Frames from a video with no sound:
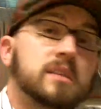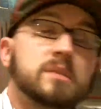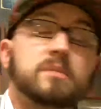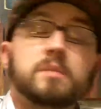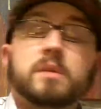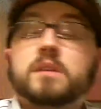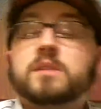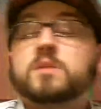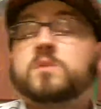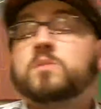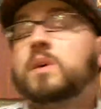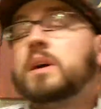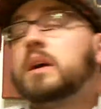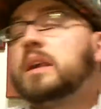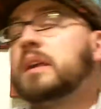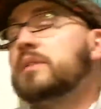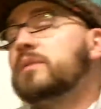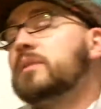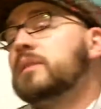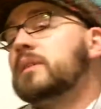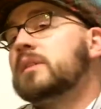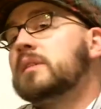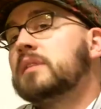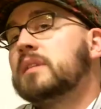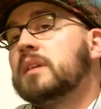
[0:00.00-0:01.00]
smells way
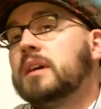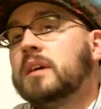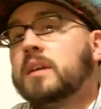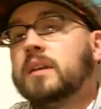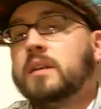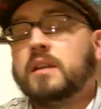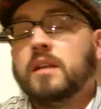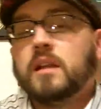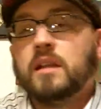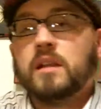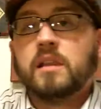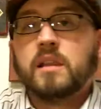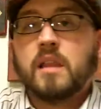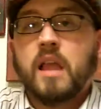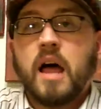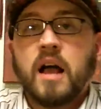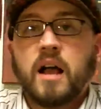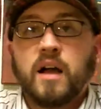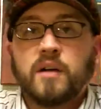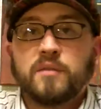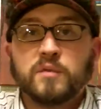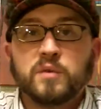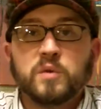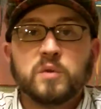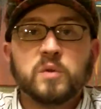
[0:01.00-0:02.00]
different than
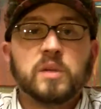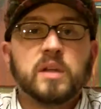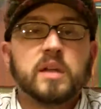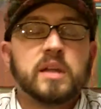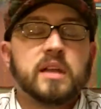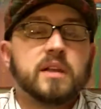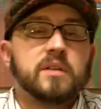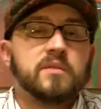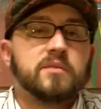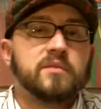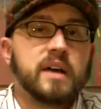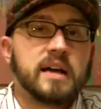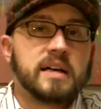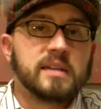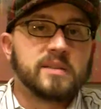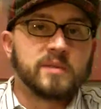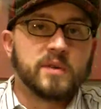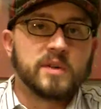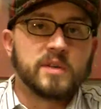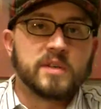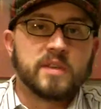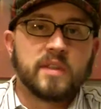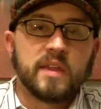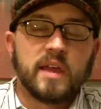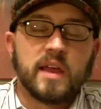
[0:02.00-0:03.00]
Lagavulin, and vice
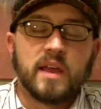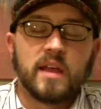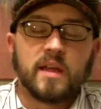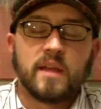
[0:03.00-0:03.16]
versa.